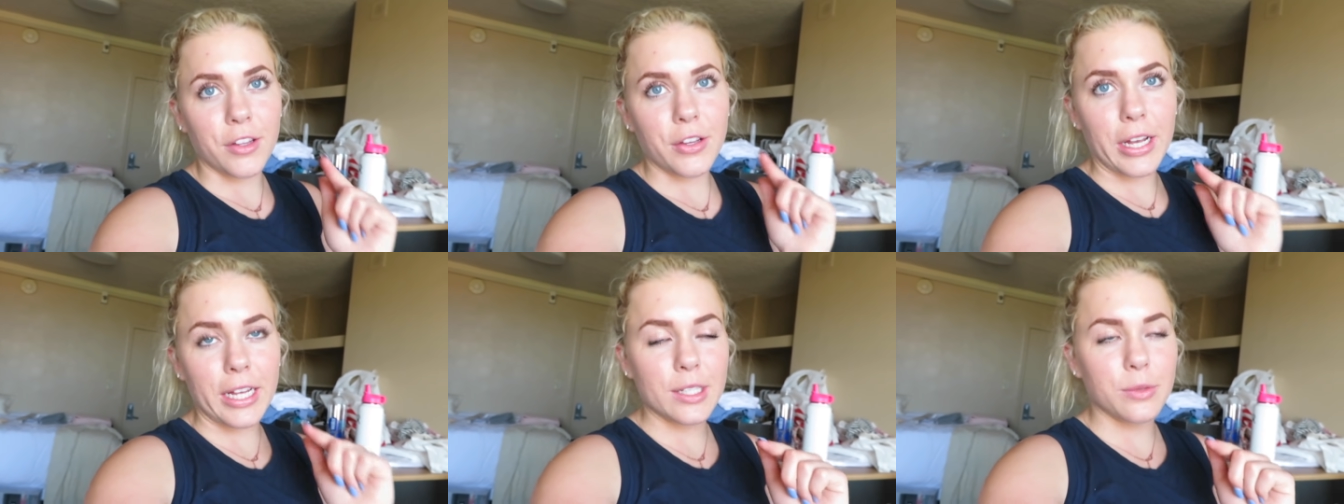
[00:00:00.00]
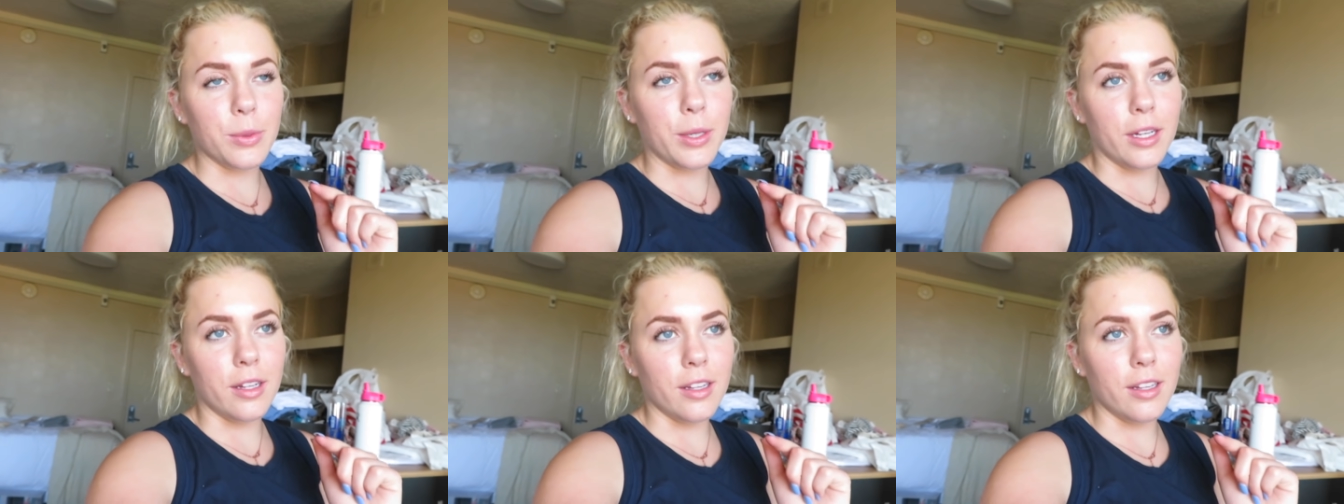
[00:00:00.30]
You guys
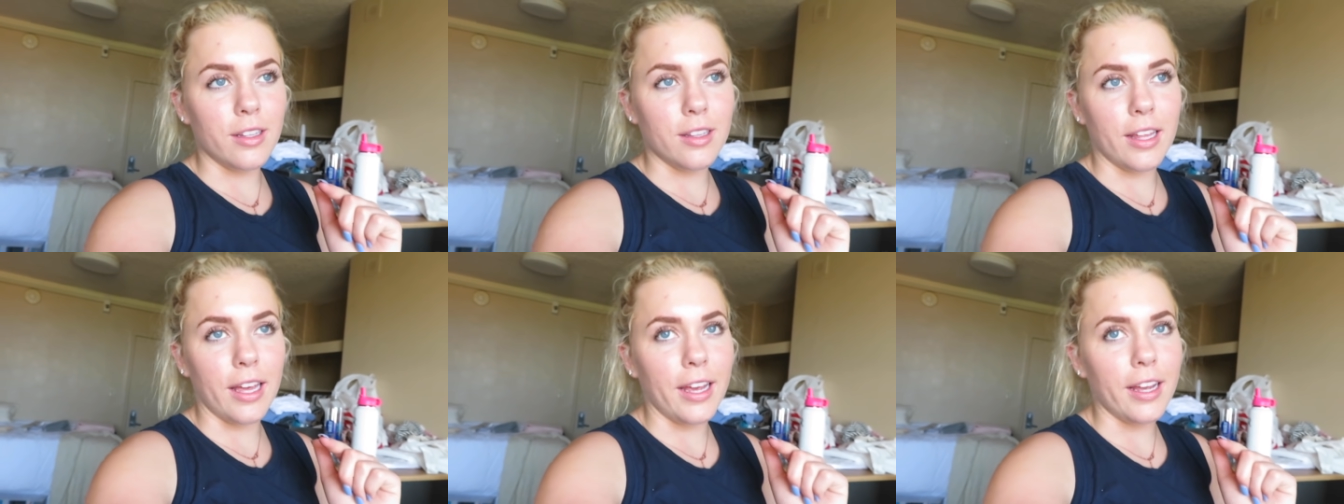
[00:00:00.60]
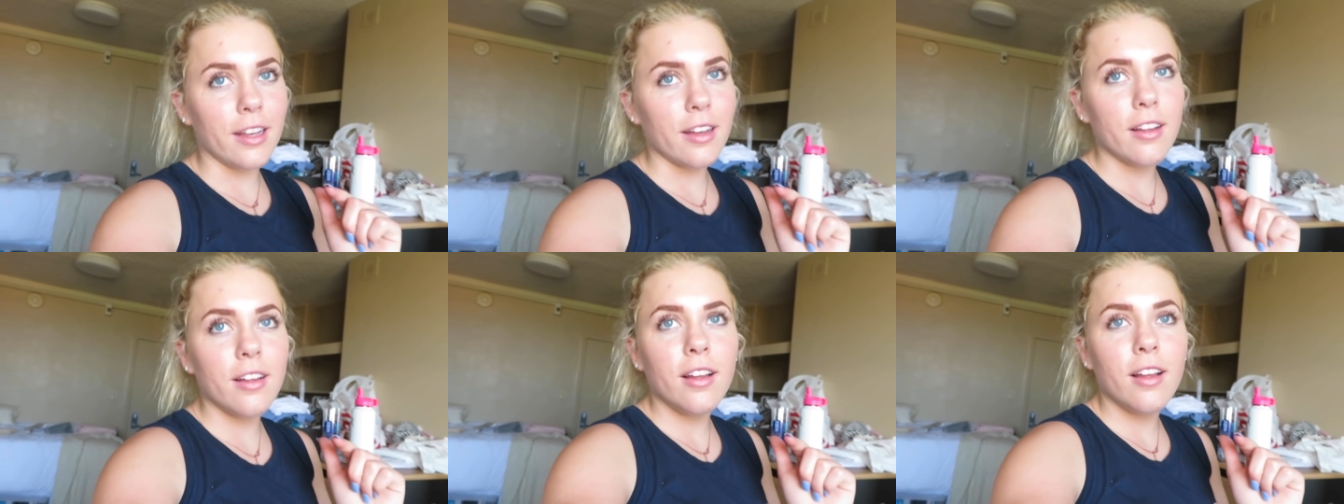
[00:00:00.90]
will in
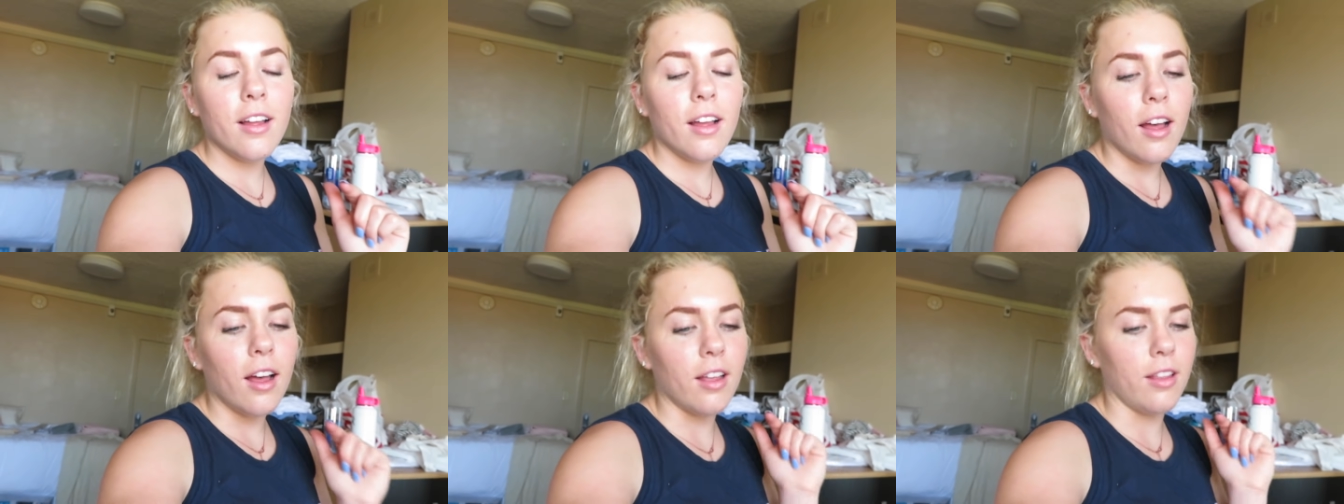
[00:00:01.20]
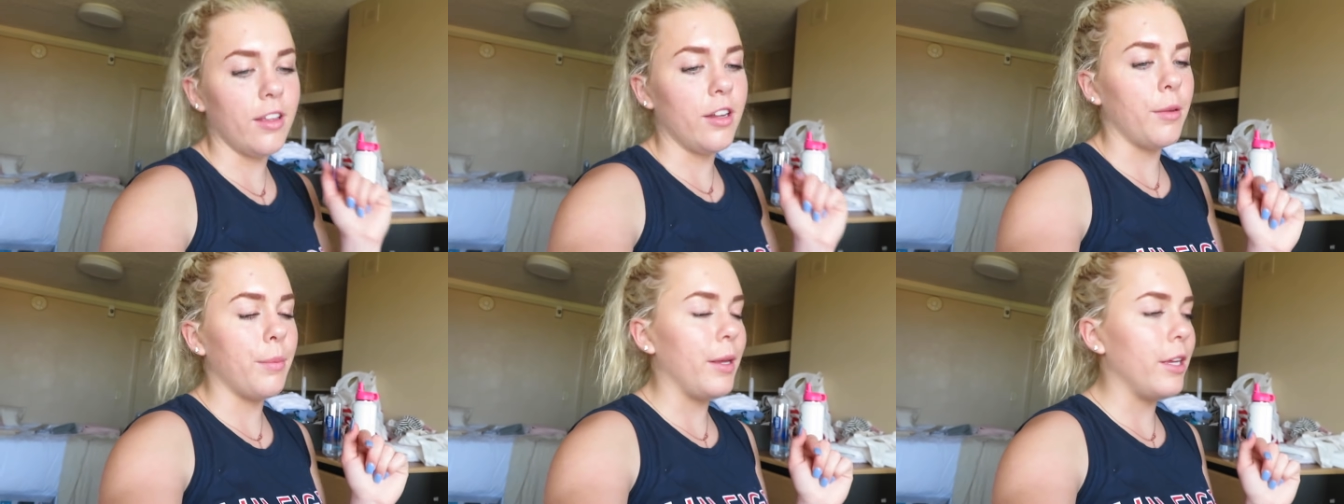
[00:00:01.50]
like a
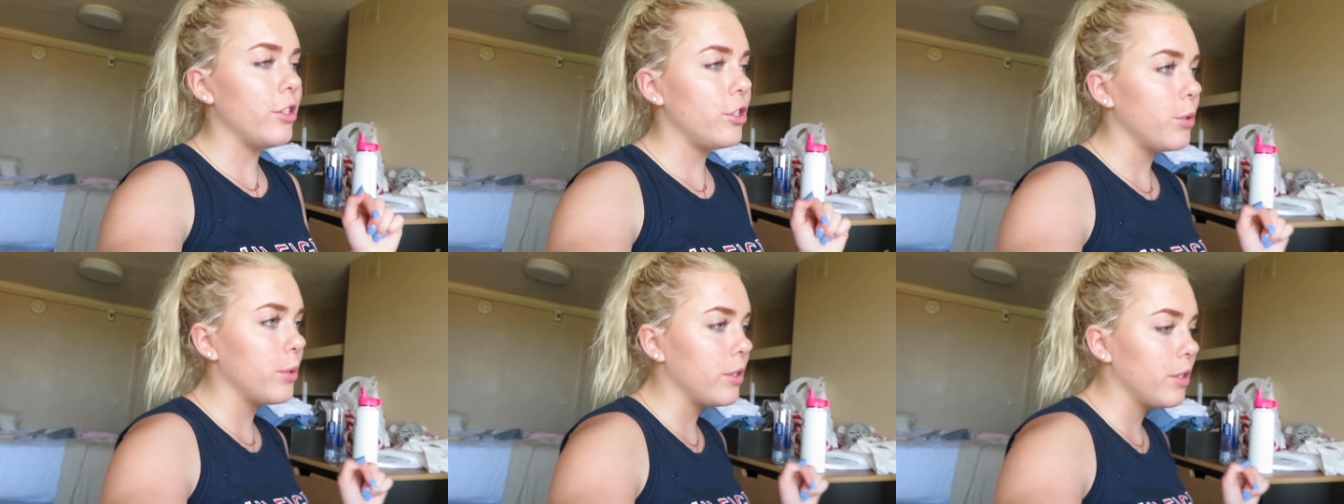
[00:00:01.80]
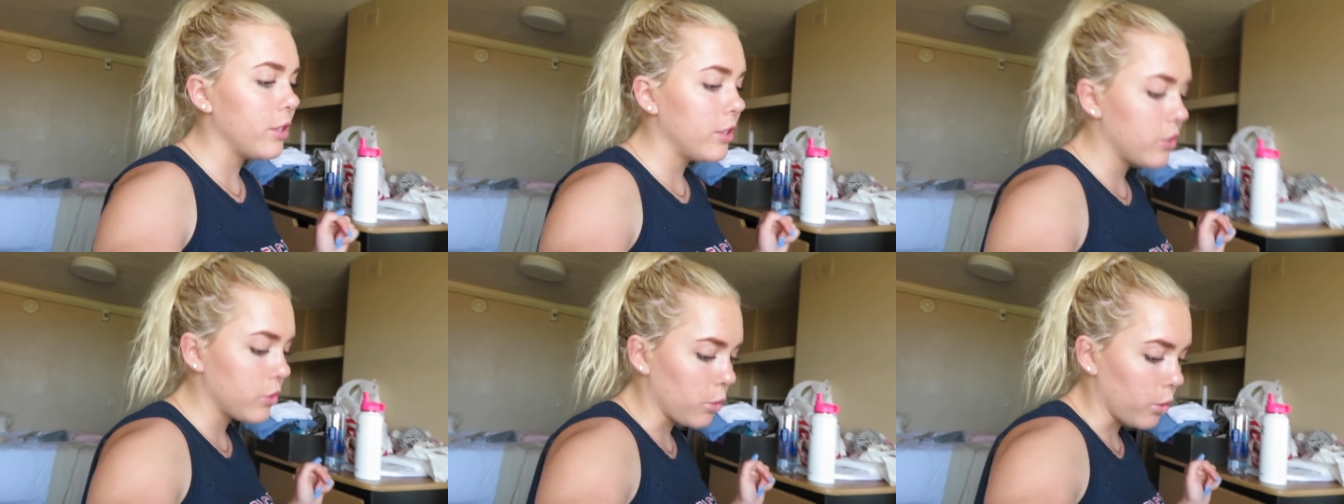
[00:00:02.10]
little bit. She went
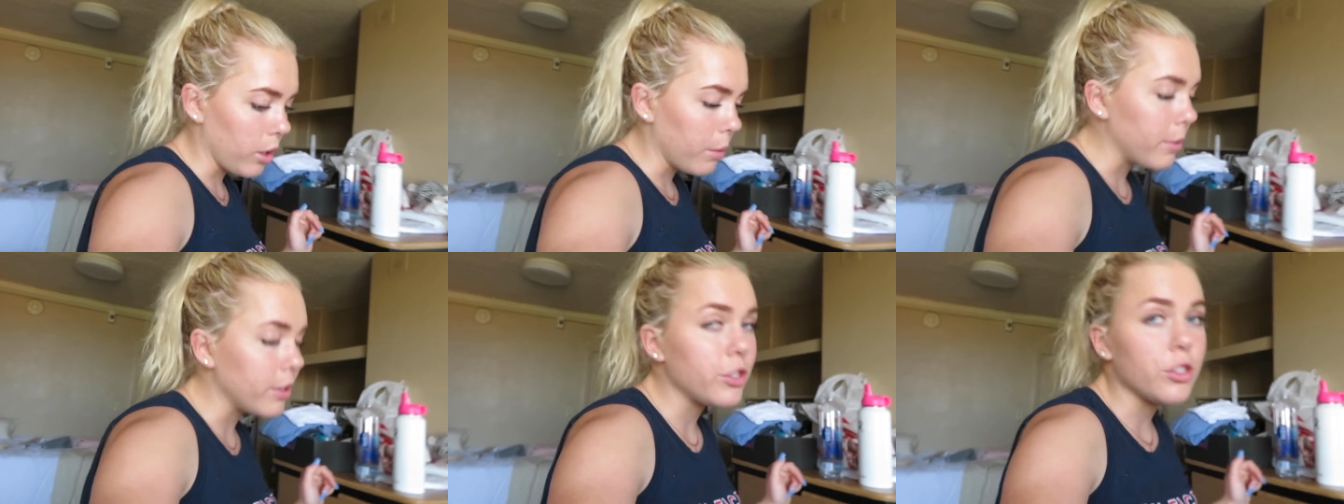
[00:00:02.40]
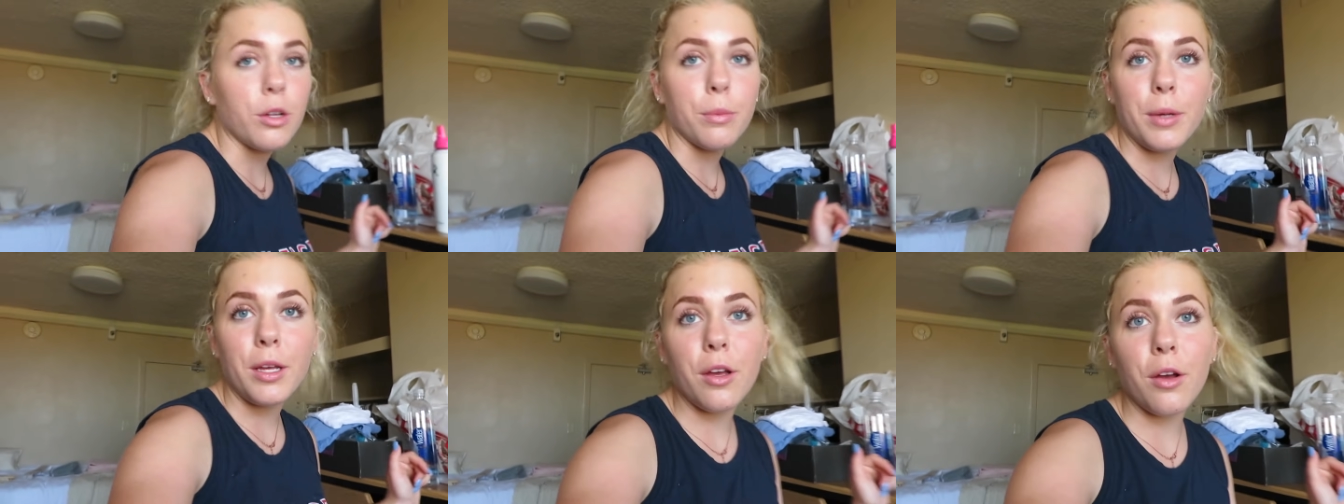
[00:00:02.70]
to the store, but
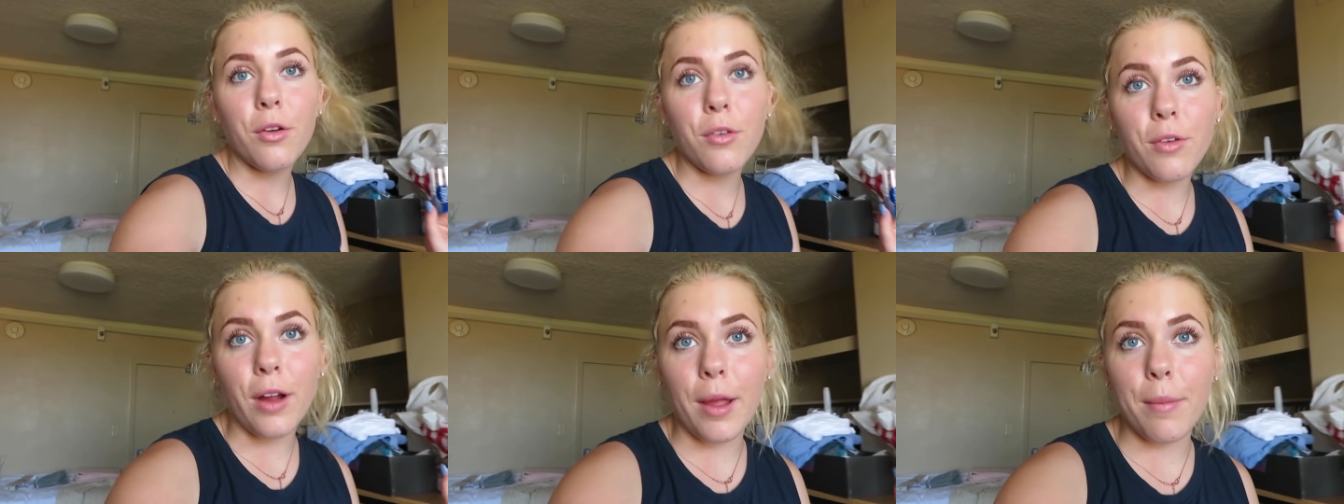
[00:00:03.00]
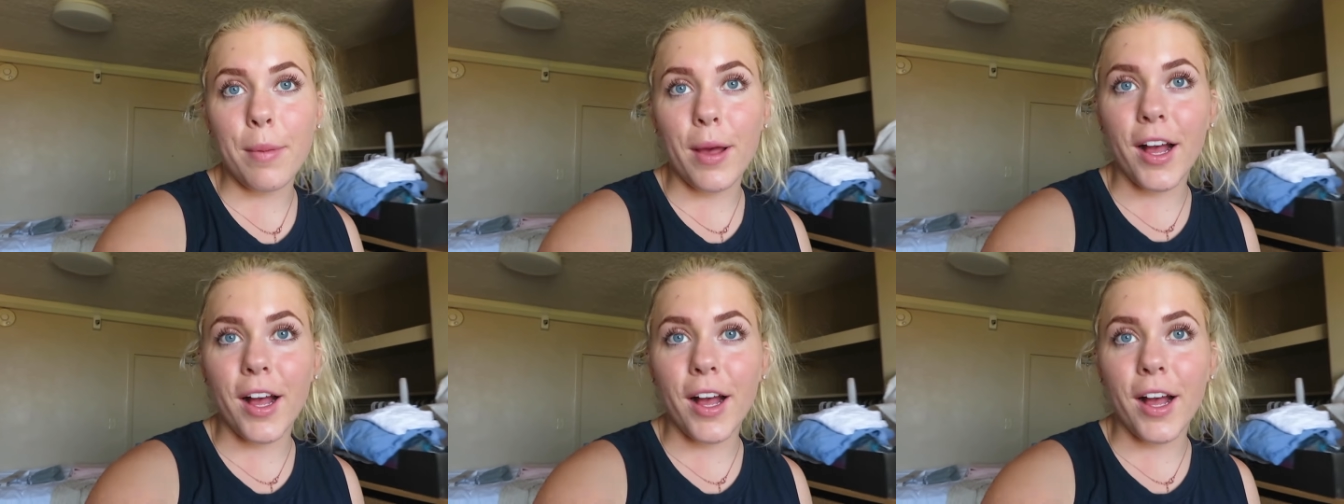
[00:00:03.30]
she'll be right